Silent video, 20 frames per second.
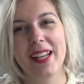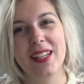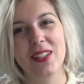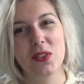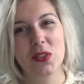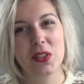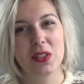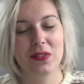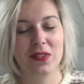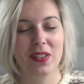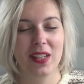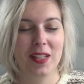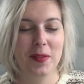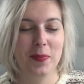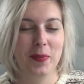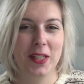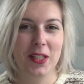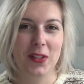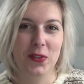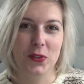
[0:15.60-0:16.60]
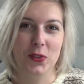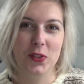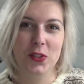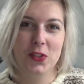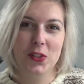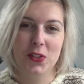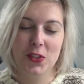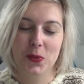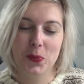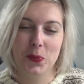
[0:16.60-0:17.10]
and you can find me on
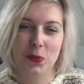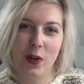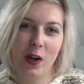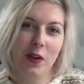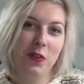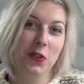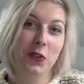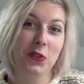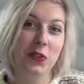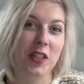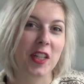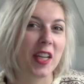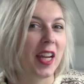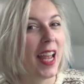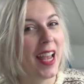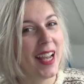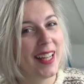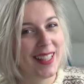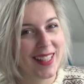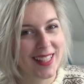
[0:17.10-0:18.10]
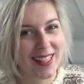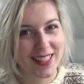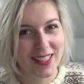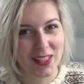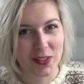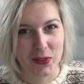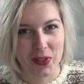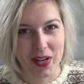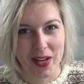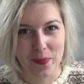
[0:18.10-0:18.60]
YouTube, Ravelry and
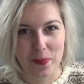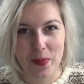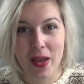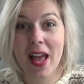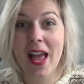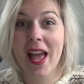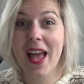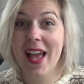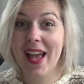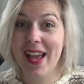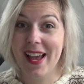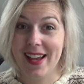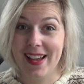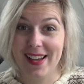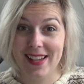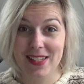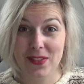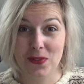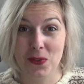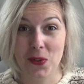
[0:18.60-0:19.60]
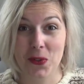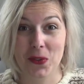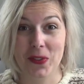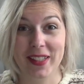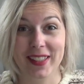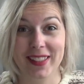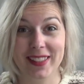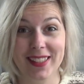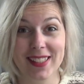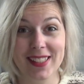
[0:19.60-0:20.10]
Instagram as
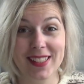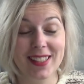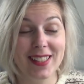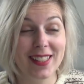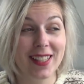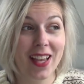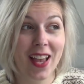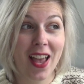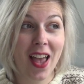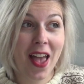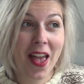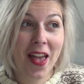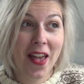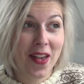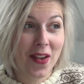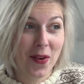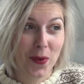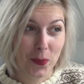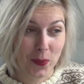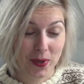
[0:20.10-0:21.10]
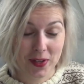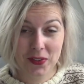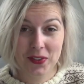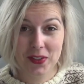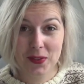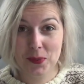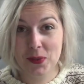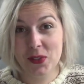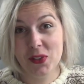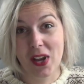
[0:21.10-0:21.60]
Wolwerkjes.
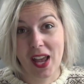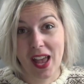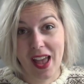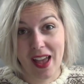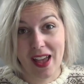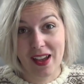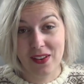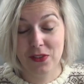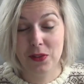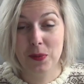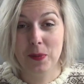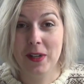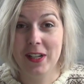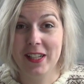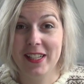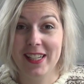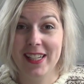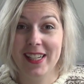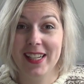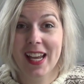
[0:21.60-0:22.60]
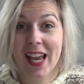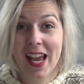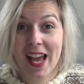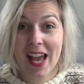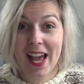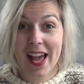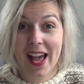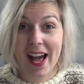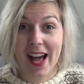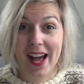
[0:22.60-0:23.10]
Welcome to everybody.
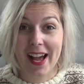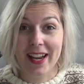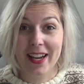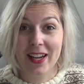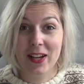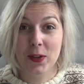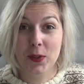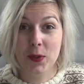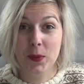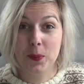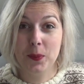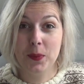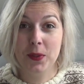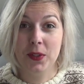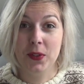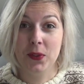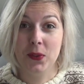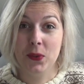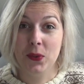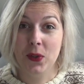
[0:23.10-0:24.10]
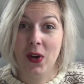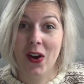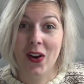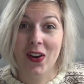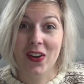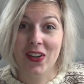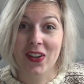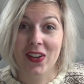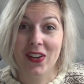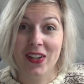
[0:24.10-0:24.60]
I hope you
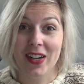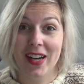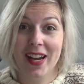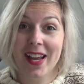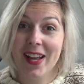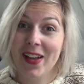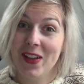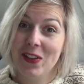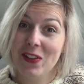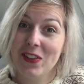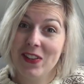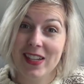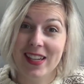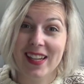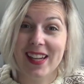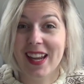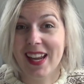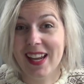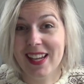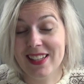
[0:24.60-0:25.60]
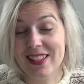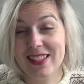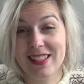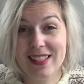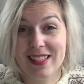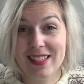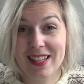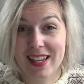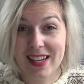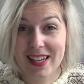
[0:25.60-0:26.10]
are healthy and
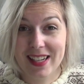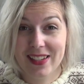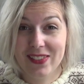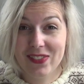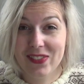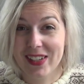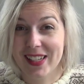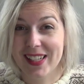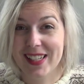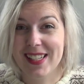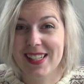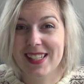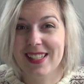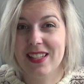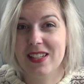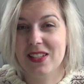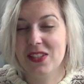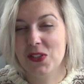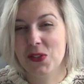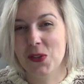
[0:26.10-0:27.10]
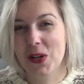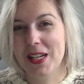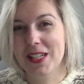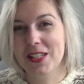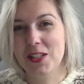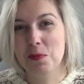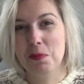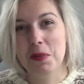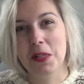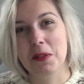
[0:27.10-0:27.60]
safe in this
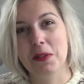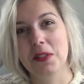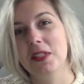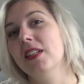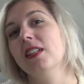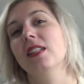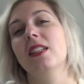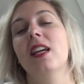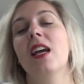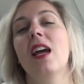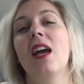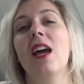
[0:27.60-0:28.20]
strange period.